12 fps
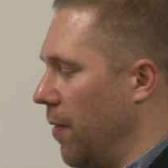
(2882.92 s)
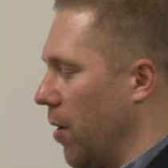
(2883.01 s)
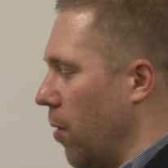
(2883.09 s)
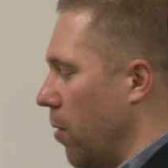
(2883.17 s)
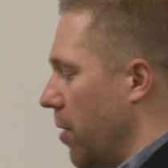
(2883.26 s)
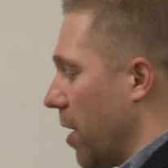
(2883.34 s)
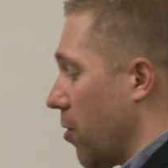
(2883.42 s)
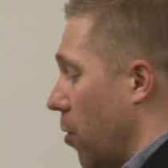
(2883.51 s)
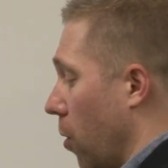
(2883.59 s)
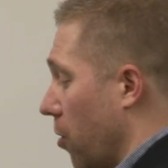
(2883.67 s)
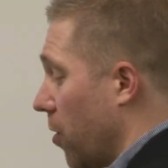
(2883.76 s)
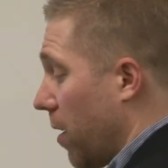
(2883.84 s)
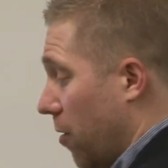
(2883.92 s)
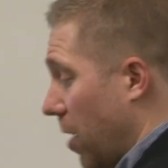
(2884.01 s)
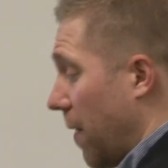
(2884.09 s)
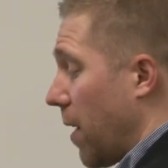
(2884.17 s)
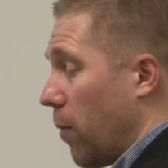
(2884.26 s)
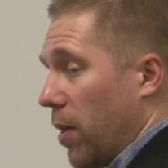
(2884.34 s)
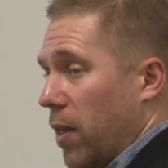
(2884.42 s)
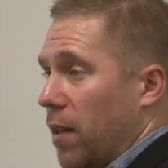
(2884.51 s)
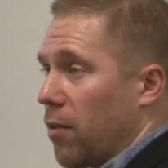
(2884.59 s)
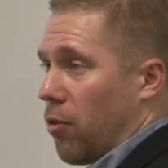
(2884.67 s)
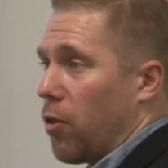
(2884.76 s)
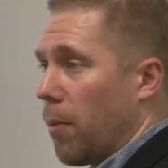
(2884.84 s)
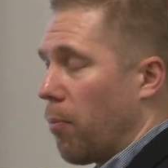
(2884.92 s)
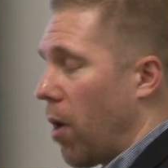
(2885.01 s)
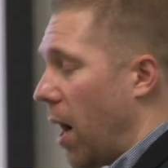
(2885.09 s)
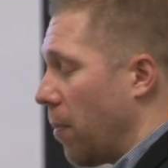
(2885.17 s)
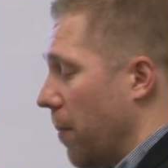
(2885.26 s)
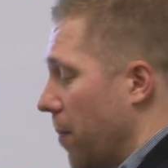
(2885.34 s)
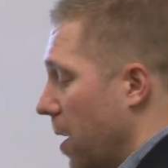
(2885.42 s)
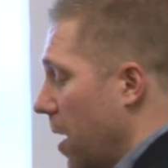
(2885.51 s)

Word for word: their own discourse, to the extent that we think this is a problem.